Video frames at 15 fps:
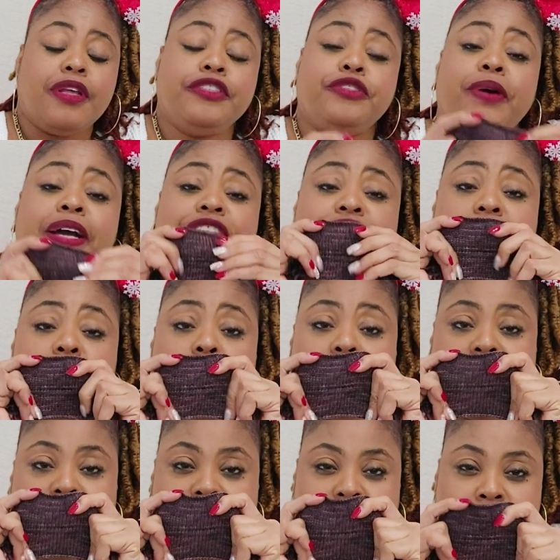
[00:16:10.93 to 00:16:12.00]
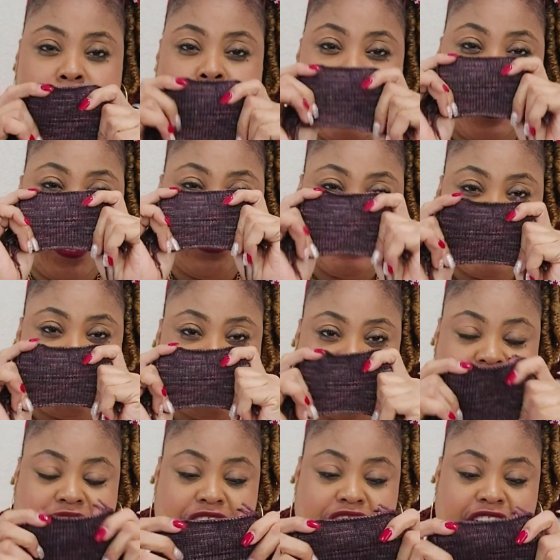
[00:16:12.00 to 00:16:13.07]
So I said, okay, this is
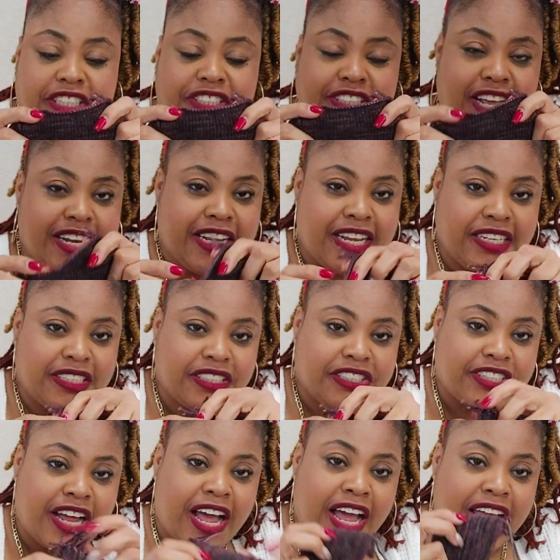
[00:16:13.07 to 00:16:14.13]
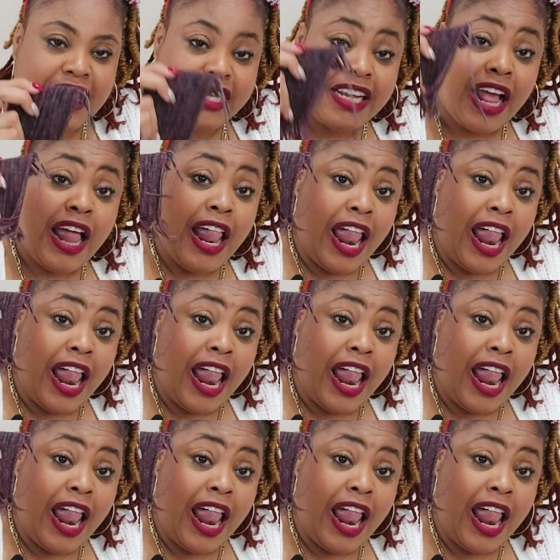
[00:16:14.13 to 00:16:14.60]
a suggested needle size.